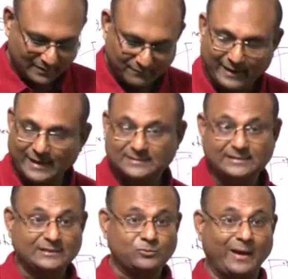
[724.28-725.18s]
Whereas
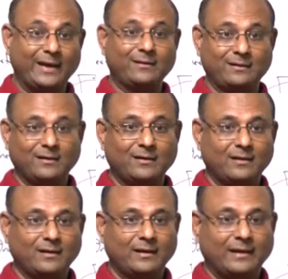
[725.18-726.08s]
this one
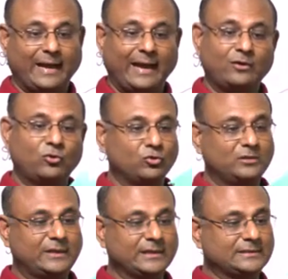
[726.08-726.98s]
can do
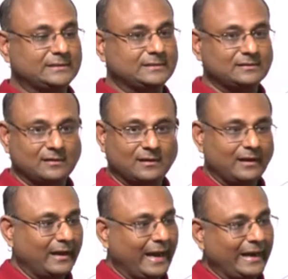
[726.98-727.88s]
this,
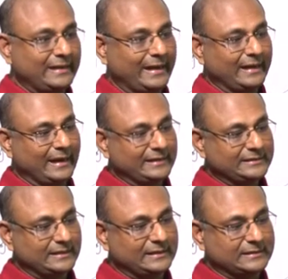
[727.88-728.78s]
and then in
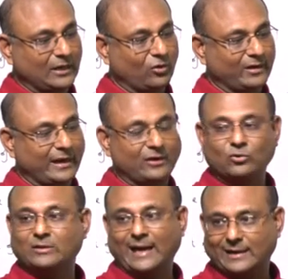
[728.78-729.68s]
addition this alone can do
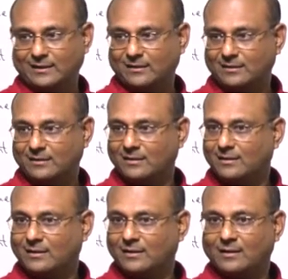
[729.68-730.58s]
that.
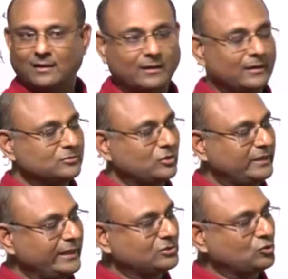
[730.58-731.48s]
So
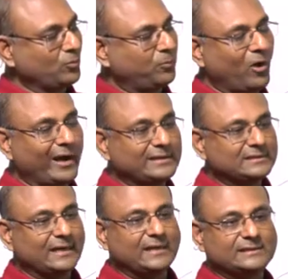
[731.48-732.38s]
these 2 points,
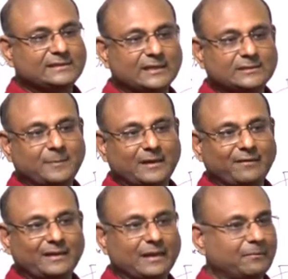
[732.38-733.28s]
the distance
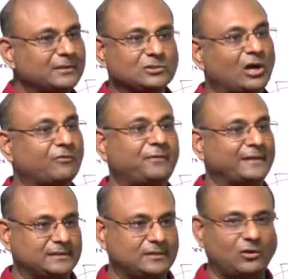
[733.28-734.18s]
between them is not
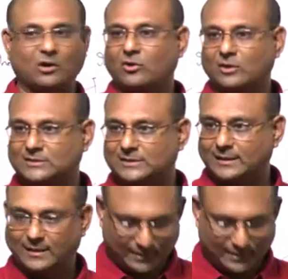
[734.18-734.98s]
fixed, not constant.